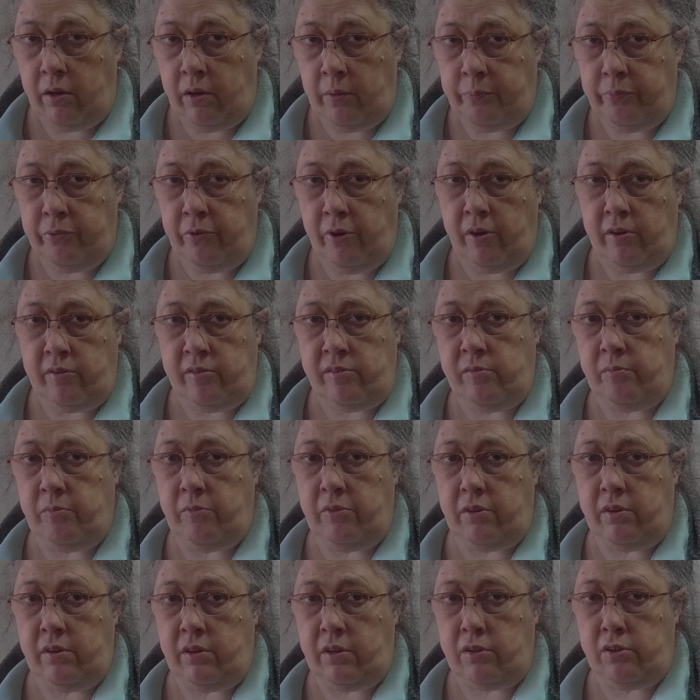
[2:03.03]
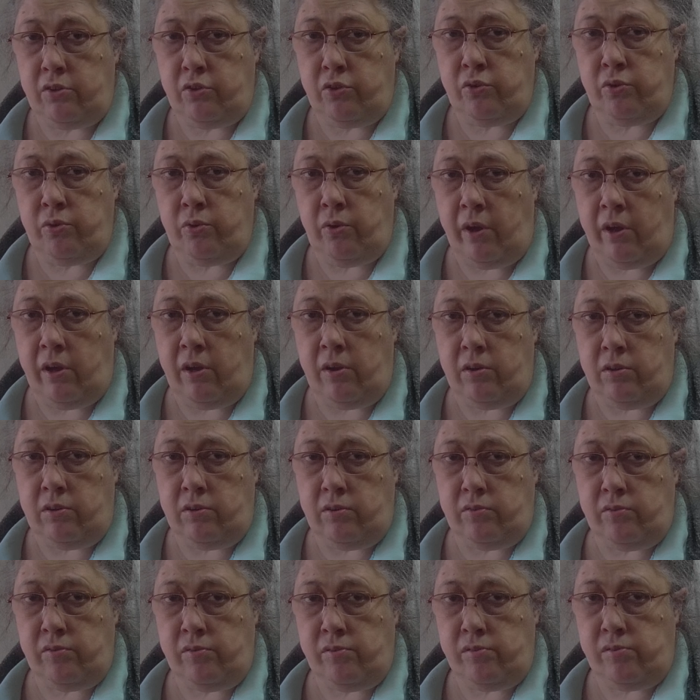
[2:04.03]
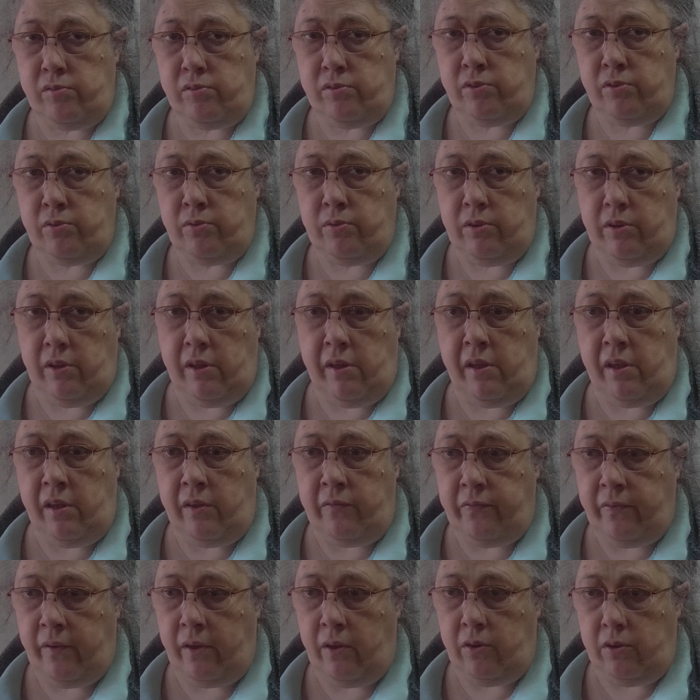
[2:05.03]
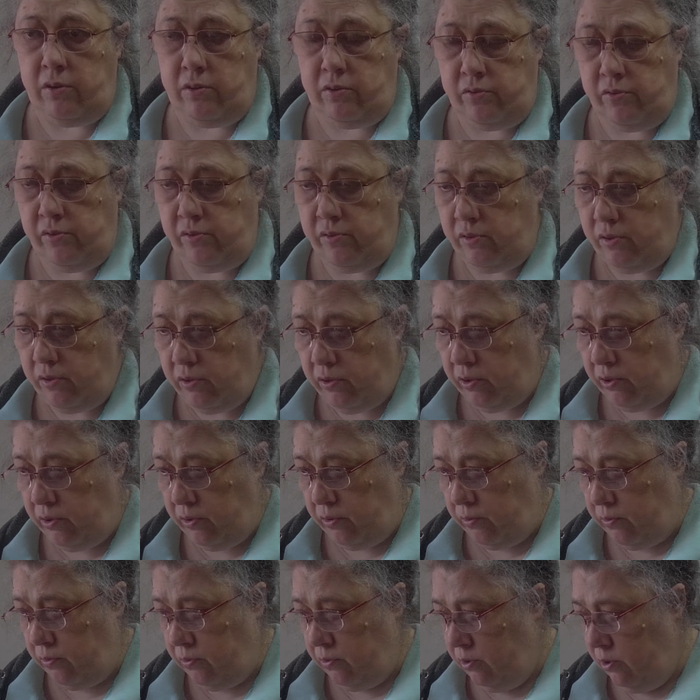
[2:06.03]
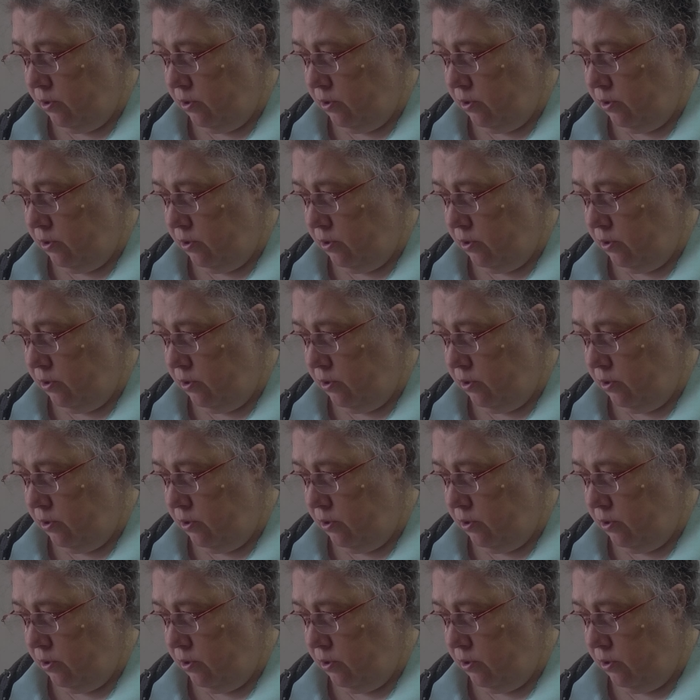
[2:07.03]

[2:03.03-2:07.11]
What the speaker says: approximately 2 hours, 2.5 hours to do.